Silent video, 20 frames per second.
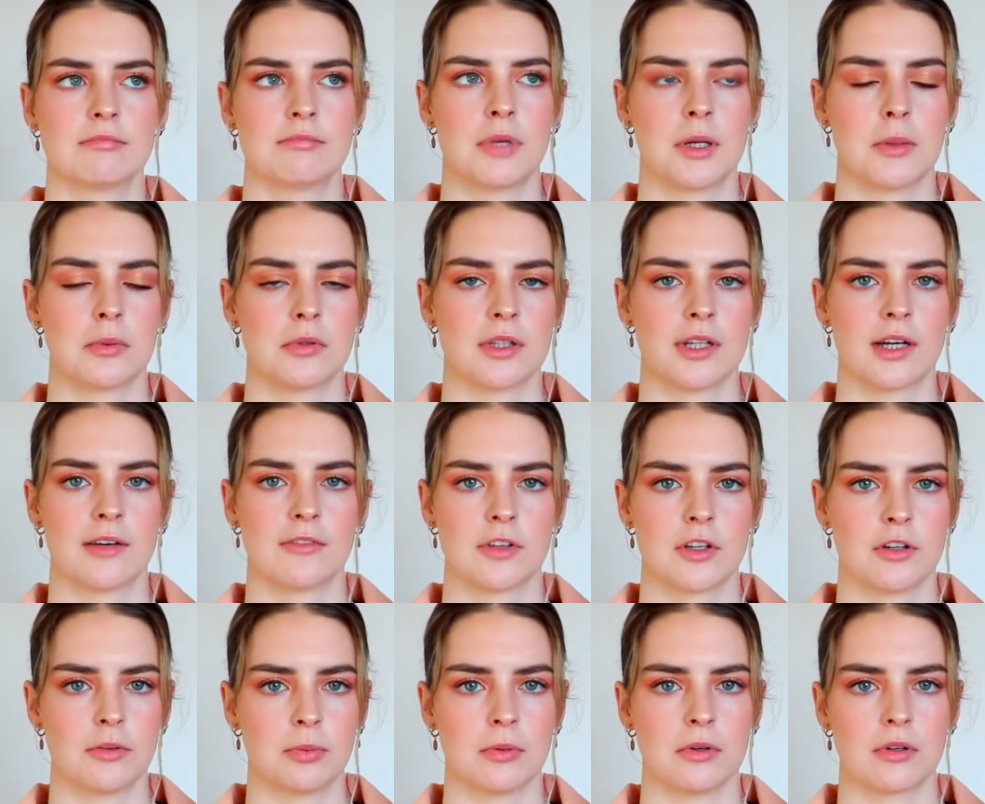people love
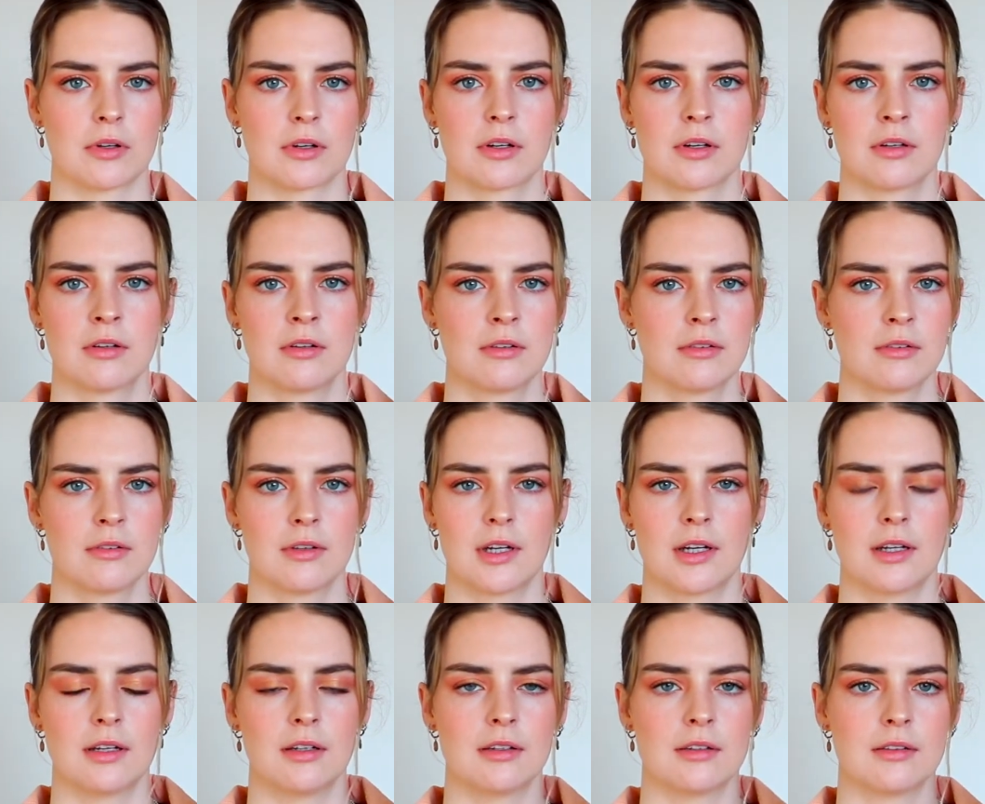this book
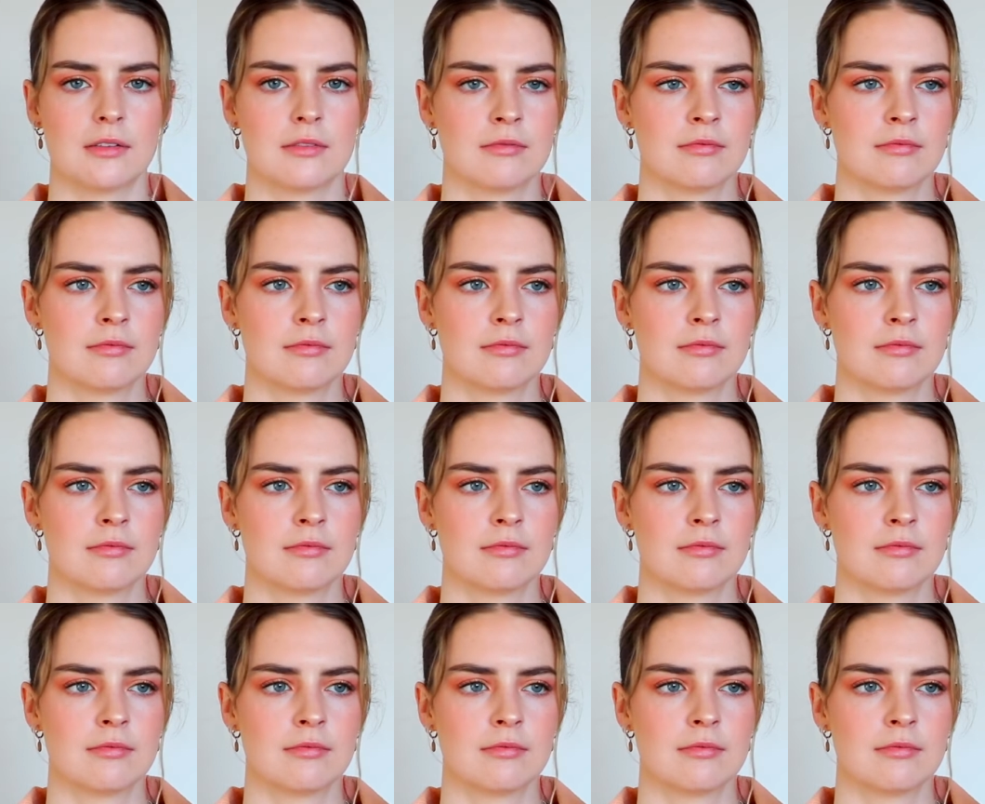and